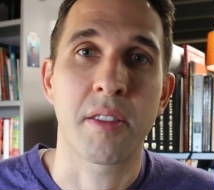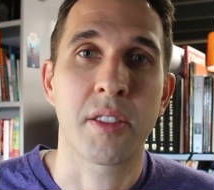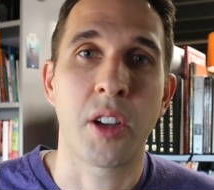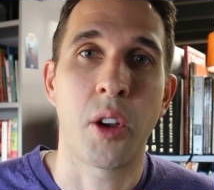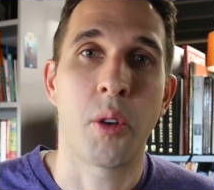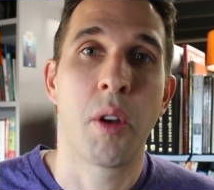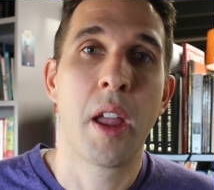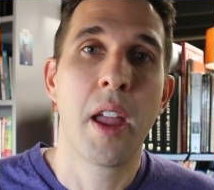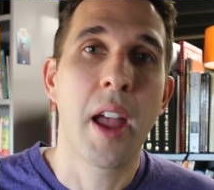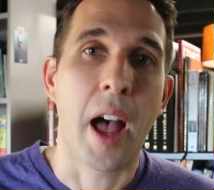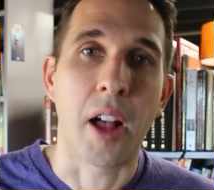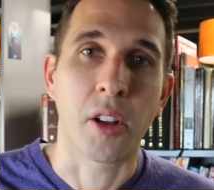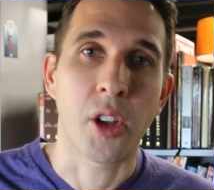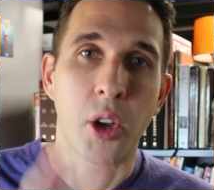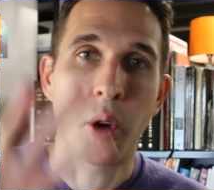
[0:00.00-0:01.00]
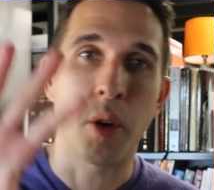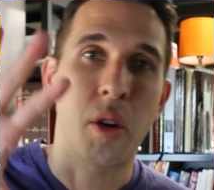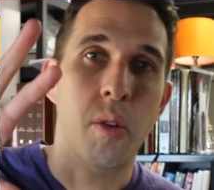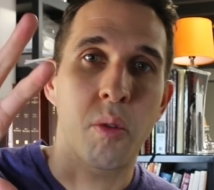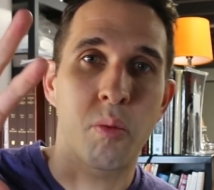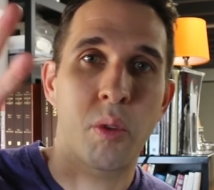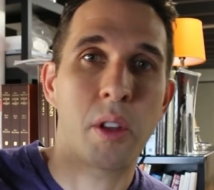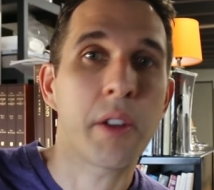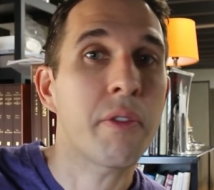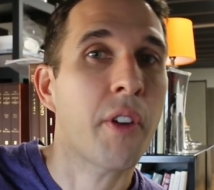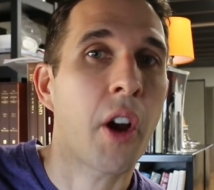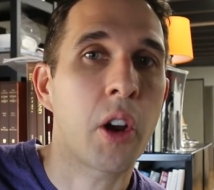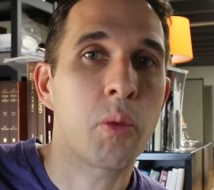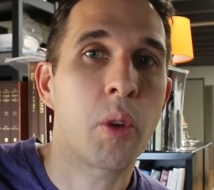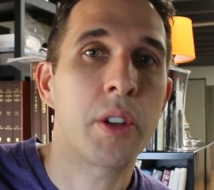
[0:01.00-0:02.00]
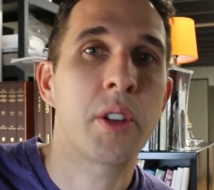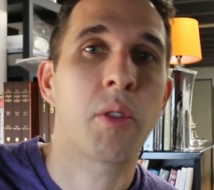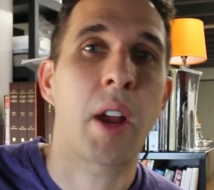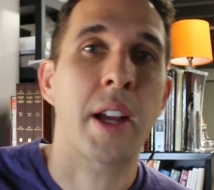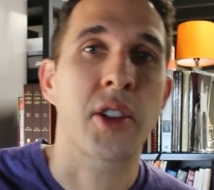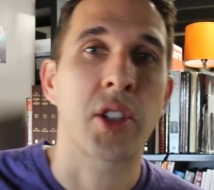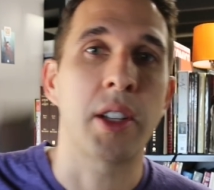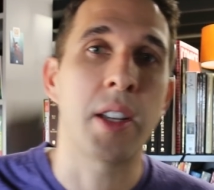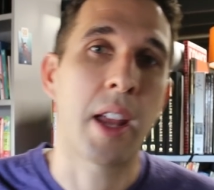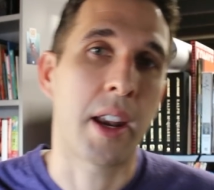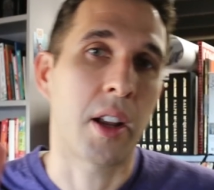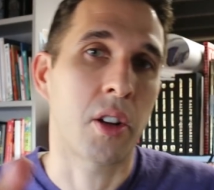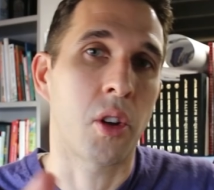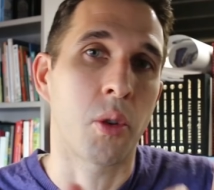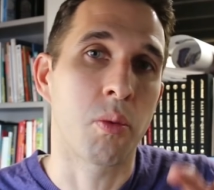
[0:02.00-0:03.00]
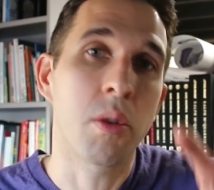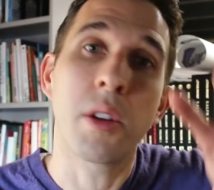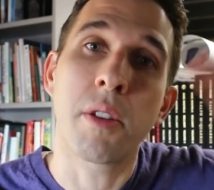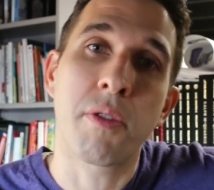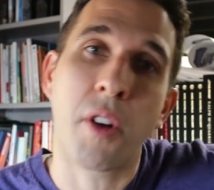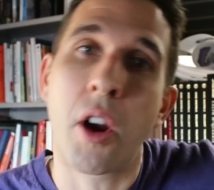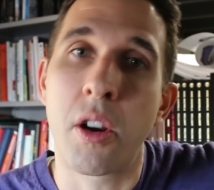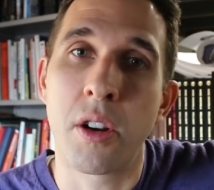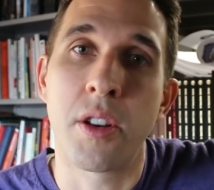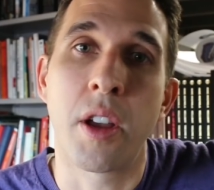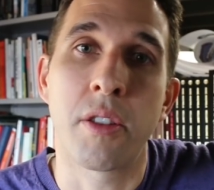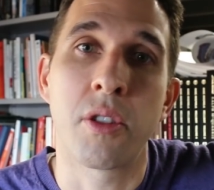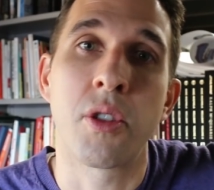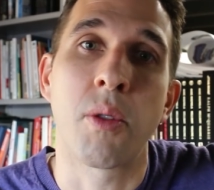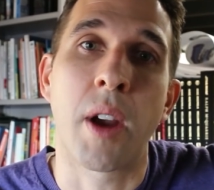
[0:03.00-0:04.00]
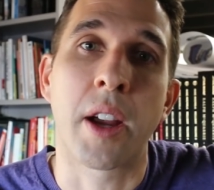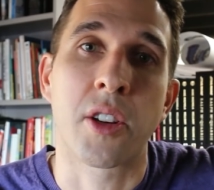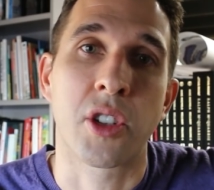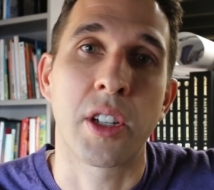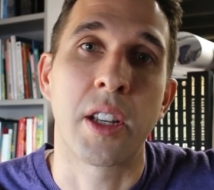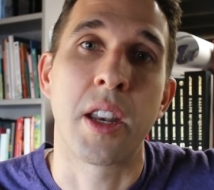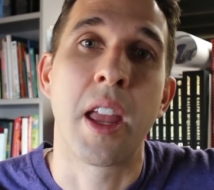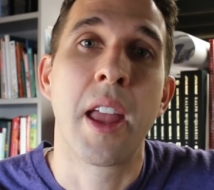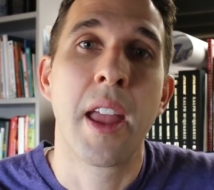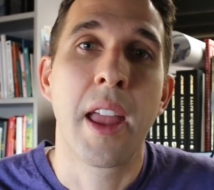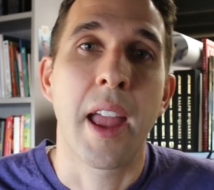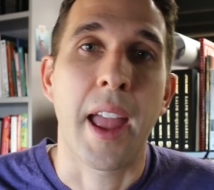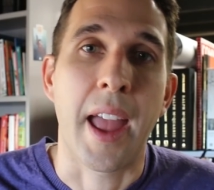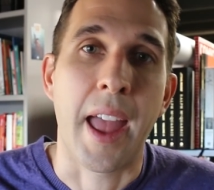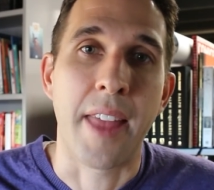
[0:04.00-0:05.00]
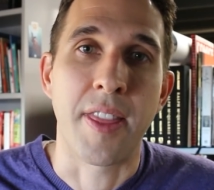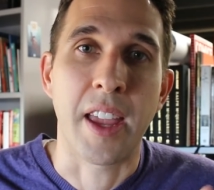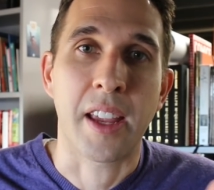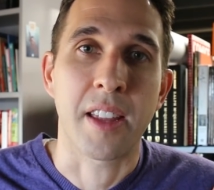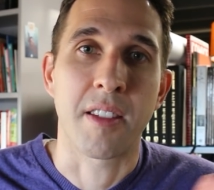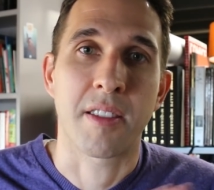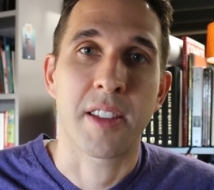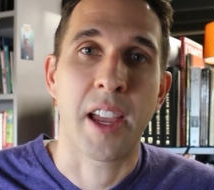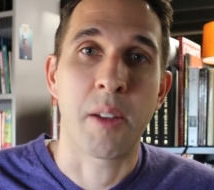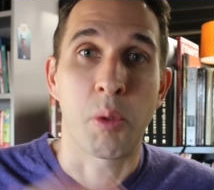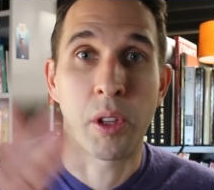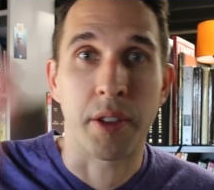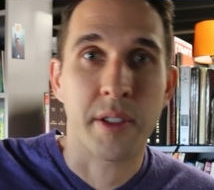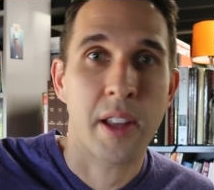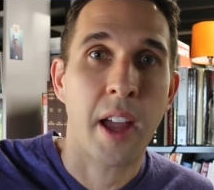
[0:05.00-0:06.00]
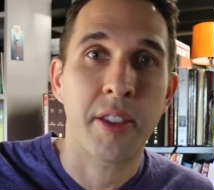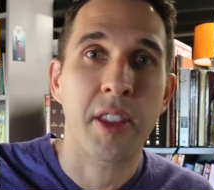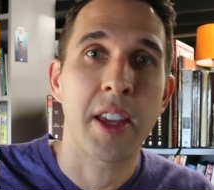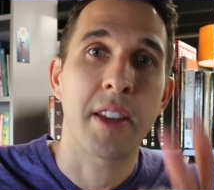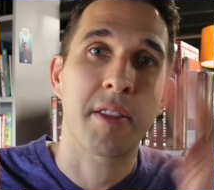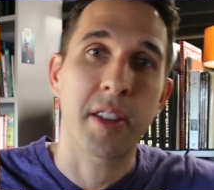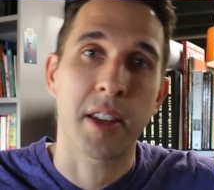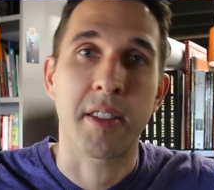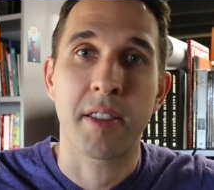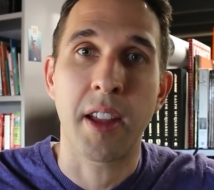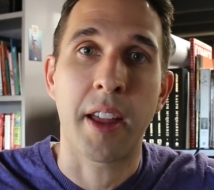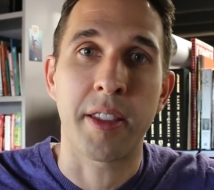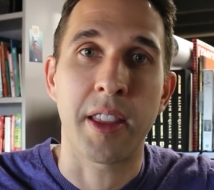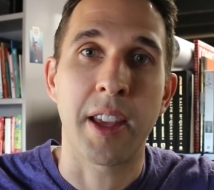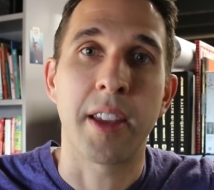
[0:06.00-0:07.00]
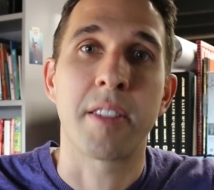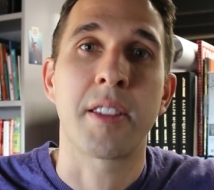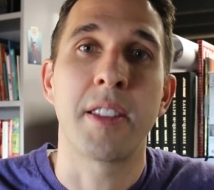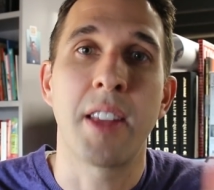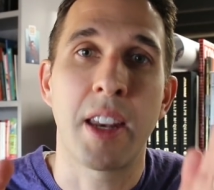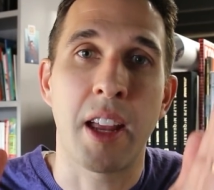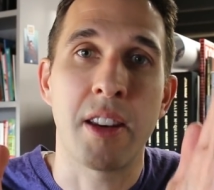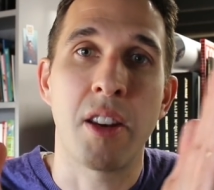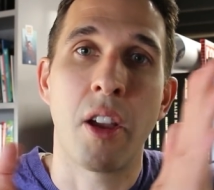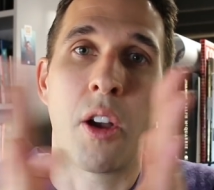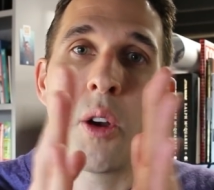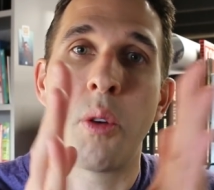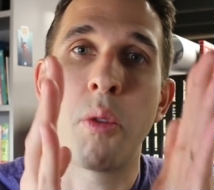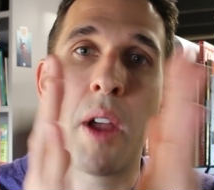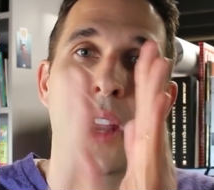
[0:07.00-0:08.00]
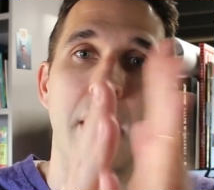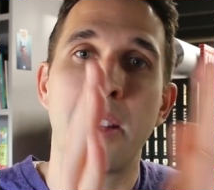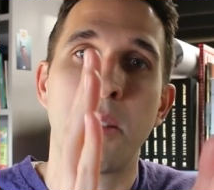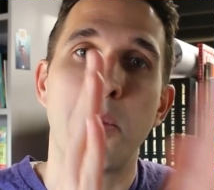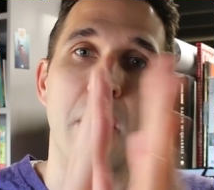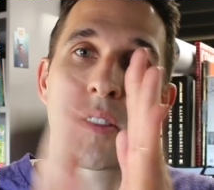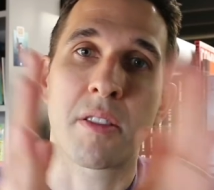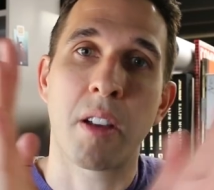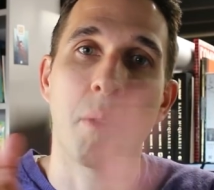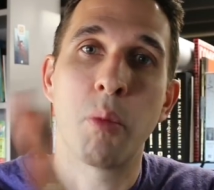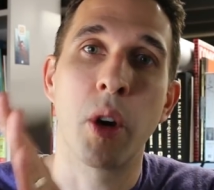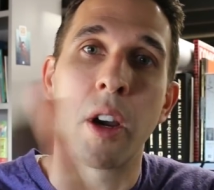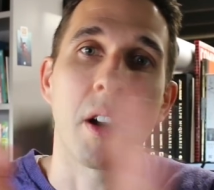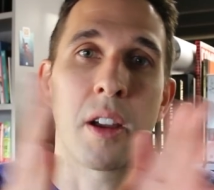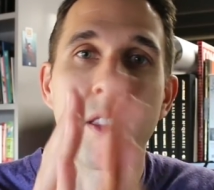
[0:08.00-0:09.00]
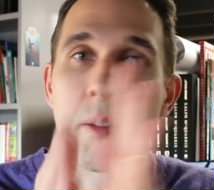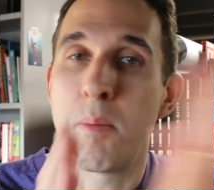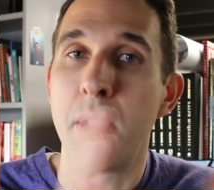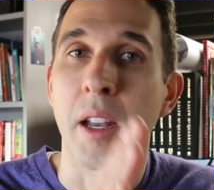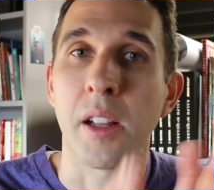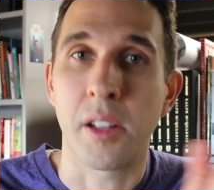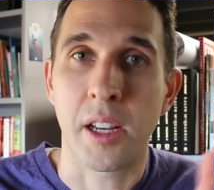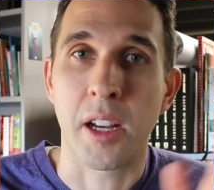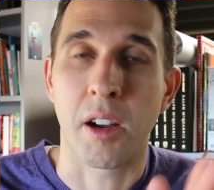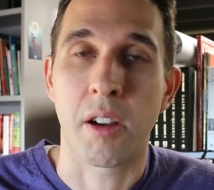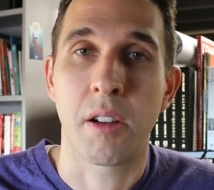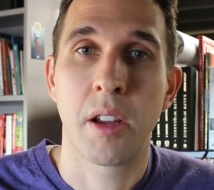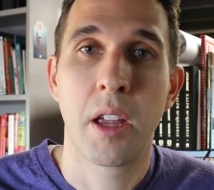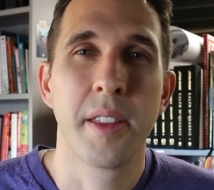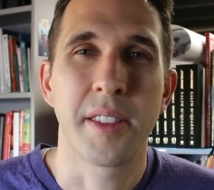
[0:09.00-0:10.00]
So I'll go really far in one direction, and I'll go really far in another direction, and they can say, well, it's not this and it's not this, and then I know I need to be somewhere in the middle here.